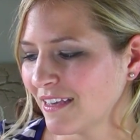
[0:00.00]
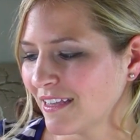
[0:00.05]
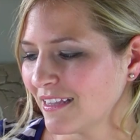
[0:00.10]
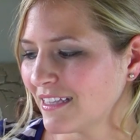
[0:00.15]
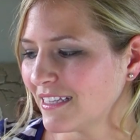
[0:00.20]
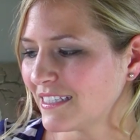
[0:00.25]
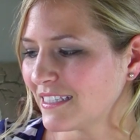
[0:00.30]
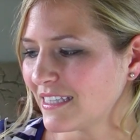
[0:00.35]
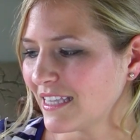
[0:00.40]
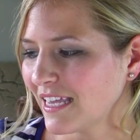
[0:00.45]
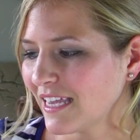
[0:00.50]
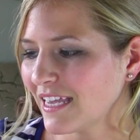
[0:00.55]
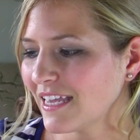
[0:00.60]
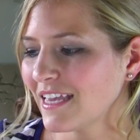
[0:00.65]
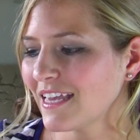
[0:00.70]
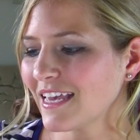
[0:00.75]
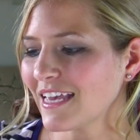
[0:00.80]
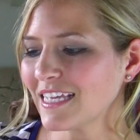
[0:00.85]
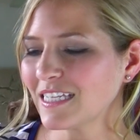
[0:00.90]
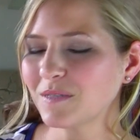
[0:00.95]
This
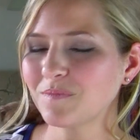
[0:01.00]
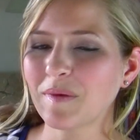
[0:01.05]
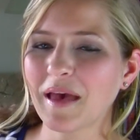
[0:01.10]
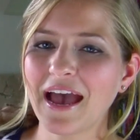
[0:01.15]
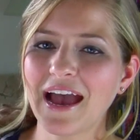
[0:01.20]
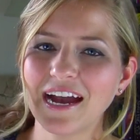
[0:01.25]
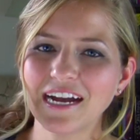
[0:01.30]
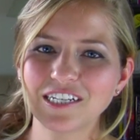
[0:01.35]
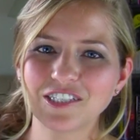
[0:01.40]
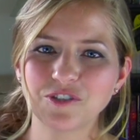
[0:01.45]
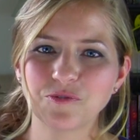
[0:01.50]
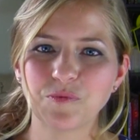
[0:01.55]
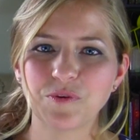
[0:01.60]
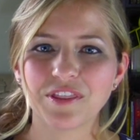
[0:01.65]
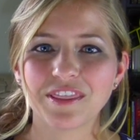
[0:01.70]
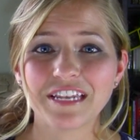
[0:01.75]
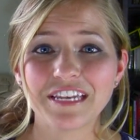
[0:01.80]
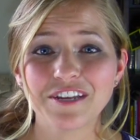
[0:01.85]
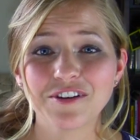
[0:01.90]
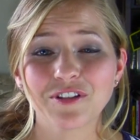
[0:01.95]
thing is packed
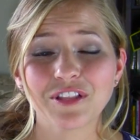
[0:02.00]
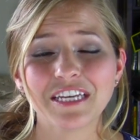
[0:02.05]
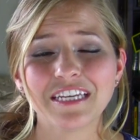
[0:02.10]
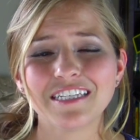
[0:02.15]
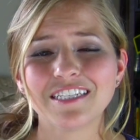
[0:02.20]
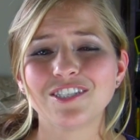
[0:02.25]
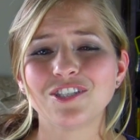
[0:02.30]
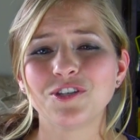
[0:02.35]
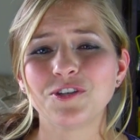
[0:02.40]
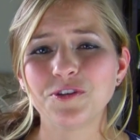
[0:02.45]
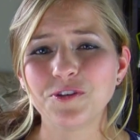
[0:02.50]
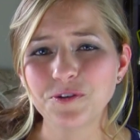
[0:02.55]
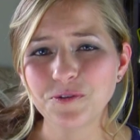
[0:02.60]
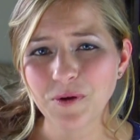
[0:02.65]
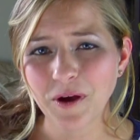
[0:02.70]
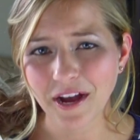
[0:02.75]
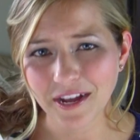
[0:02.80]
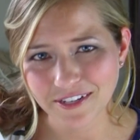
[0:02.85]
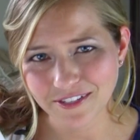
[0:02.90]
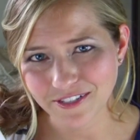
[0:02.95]
with nearly
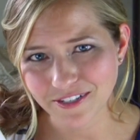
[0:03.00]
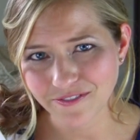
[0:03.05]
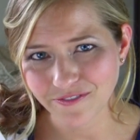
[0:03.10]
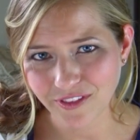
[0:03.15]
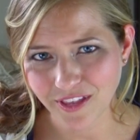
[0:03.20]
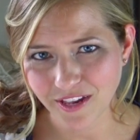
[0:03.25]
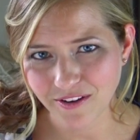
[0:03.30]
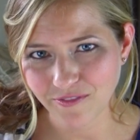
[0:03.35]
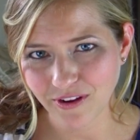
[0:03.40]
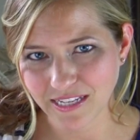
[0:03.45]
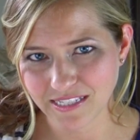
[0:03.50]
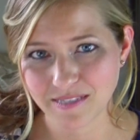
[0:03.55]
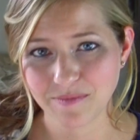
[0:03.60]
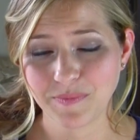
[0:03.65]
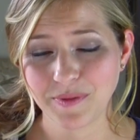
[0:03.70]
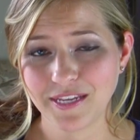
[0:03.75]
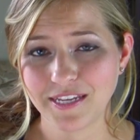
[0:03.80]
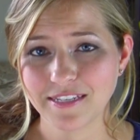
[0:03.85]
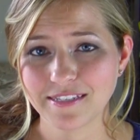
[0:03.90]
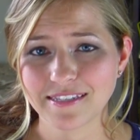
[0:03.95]
200 vegan
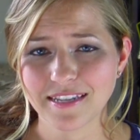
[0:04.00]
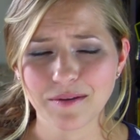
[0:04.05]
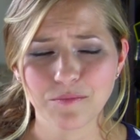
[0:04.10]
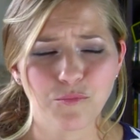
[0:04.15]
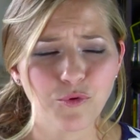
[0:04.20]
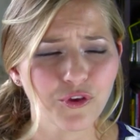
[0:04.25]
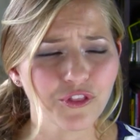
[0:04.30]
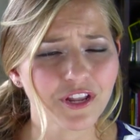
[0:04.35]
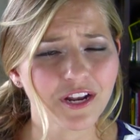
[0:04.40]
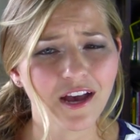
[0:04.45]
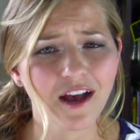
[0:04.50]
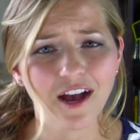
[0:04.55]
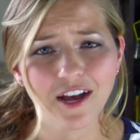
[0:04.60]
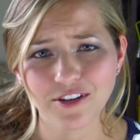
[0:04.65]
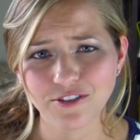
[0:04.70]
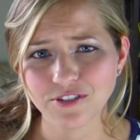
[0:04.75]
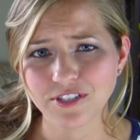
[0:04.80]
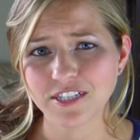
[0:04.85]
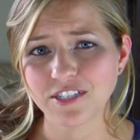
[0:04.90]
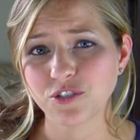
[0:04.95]
recipes and more than
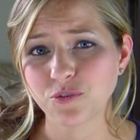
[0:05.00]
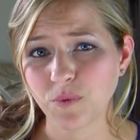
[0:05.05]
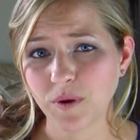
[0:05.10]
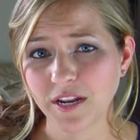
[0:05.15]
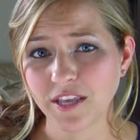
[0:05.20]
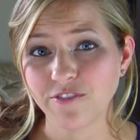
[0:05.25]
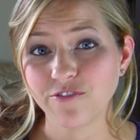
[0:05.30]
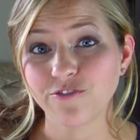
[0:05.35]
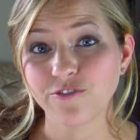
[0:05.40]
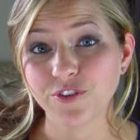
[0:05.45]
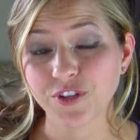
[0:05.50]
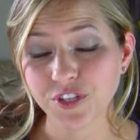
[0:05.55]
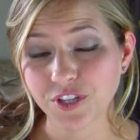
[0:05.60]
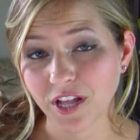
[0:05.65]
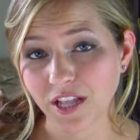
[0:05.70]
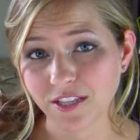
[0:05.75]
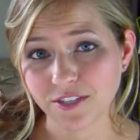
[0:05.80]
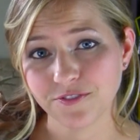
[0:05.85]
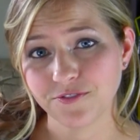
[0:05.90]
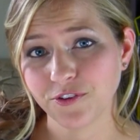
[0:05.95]
120 full
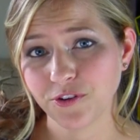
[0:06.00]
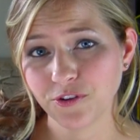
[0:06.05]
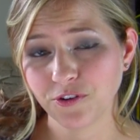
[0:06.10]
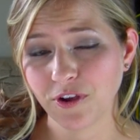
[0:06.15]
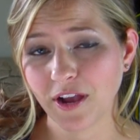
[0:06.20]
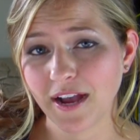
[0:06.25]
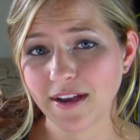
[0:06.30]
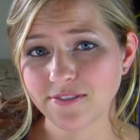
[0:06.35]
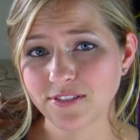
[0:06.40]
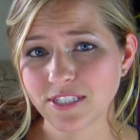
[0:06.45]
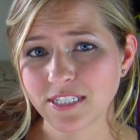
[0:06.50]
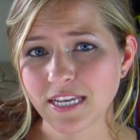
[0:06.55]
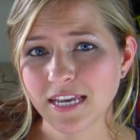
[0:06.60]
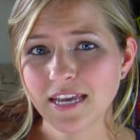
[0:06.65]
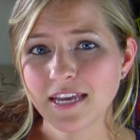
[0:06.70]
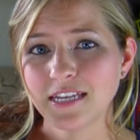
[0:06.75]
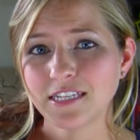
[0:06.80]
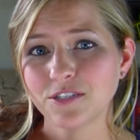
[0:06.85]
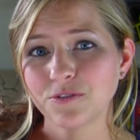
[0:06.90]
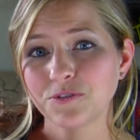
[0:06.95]
color photographs,
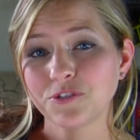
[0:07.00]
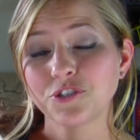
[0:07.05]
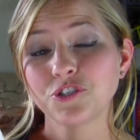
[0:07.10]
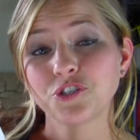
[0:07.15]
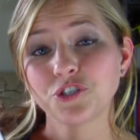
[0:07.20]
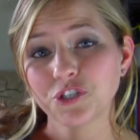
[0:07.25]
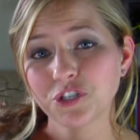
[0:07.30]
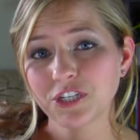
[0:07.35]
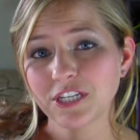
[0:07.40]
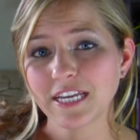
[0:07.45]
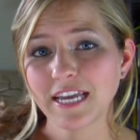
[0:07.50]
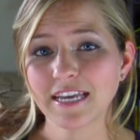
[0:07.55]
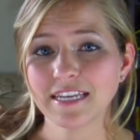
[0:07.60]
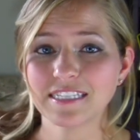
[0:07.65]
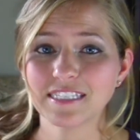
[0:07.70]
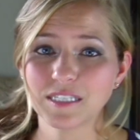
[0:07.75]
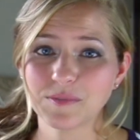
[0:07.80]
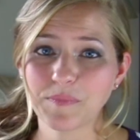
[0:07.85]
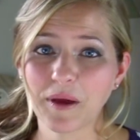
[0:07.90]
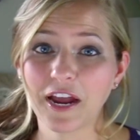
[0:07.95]
so it's sure to
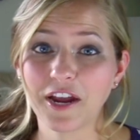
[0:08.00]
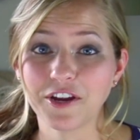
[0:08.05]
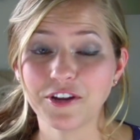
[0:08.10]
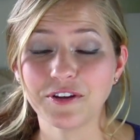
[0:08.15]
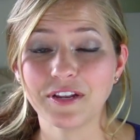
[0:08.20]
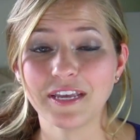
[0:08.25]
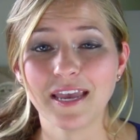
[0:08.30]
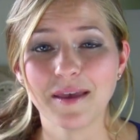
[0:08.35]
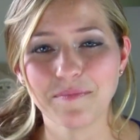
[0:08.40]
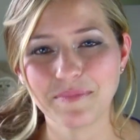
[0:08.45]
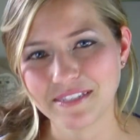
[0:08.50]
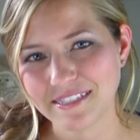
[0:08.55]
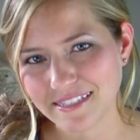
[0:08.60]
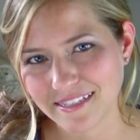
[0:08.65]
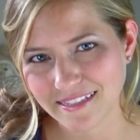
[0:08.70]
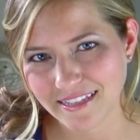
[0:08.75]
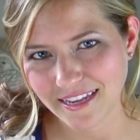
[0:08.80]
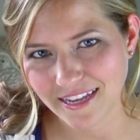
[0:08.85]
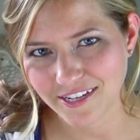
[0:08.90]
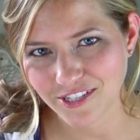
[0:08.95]
inspire you to get busy
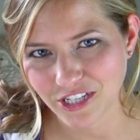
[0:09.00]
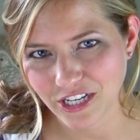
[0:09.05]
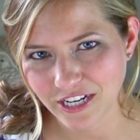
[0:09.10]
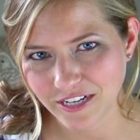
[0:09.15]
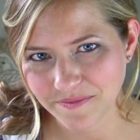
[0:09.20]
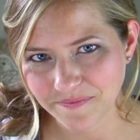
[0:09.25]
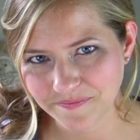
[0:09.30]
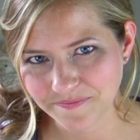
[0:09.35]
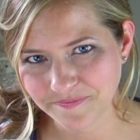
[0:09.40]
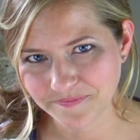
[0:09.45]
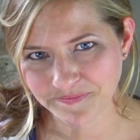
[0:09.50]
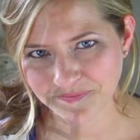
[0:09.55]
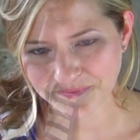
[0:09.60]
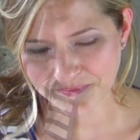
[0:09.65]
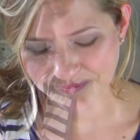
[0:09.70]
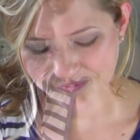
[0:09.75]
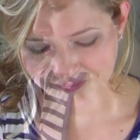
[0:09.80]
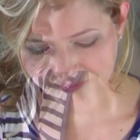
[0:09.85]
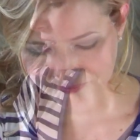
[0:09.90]
in the kitchen. You can